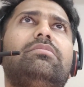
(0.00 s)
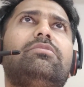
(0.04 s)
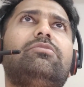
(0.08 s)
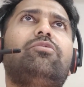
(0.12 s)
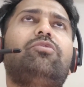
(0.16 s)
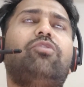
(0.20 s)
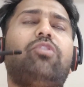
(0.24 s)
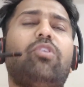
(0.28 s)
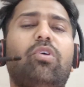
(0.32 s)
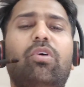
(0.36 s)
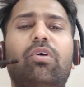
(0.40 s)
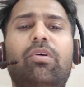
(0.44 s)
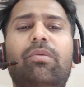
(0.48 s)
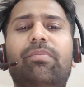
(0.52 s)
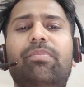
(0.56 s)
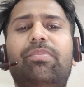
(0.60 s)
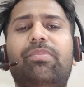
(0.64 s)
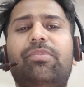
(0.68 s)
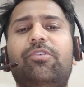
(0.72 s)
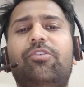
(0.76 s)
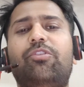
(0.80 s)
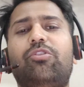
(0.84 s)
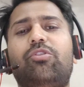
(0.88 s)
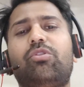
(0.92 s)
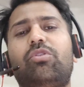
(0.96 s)
flow?
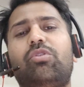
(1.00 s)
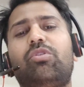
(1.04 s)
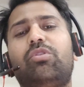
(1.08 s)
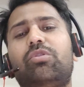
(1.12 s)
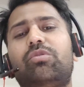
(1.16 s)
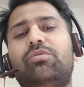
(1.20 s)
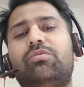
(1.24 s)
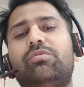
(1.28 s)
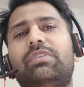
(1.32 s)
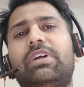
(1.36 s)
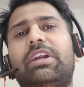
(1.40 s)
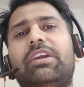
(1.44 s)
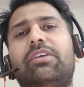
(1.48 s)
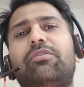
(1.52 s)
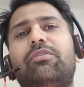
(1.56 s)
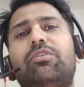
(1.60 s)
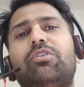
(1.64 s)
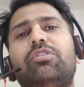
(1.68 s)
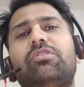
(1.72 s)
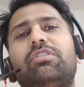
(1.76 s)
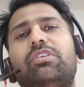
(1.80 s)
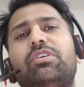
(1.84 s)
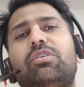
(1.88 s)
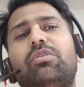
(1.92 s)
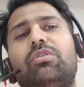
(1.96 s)
So that
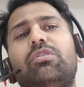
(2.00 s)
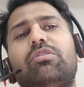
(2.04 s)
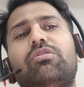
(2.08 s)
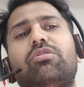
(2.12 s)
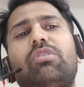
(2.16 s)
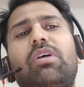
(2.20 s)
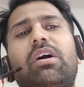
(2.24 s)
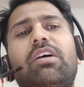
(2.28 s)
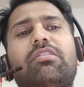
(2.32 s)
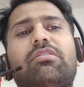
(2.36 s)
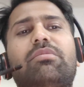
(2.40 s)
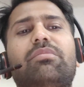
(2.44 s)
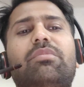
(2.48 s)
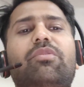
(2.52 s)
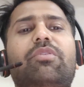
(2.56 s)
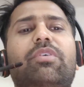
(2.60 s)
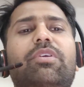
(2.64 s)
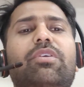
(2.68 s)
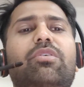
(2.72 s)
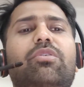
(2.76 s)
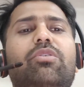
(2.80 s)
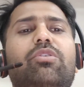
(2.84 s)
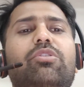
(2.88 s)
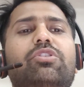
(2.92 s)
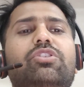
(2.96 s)
was the also ask me
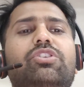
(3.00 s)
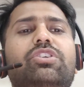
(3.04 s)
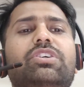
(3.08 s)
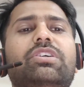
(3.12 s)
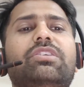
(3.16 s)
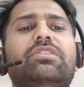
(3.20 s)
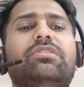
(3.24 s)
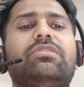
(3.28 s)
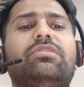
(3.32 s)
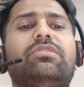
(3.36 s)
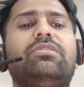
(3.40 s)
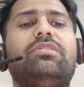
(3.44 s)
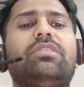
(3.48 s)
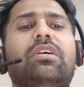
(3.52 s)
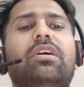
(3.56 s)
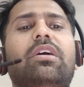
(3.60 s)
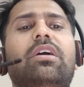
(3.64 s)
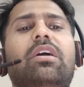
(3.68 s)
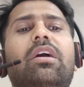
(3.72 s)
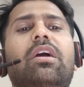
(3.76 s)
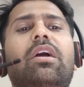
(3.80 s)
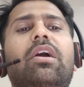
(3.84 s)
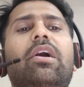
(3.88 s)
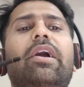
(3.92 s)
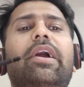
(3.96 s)
one questions.
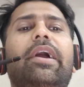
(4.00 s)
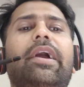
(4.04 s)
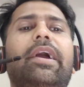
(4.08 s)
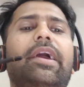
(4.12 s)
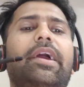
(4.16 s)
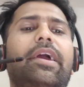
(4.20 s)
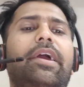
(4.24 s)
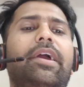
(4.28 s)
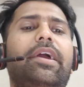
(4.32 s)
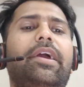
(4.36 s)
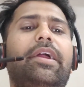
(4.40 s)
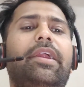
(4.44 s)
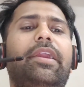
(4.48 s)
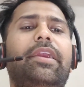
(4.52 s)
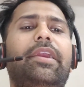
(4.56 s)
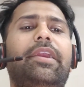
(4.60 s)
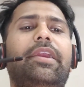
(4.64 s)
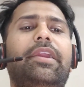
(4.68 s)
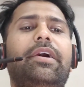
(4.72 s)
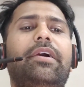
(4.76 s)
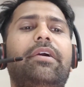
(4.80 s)
And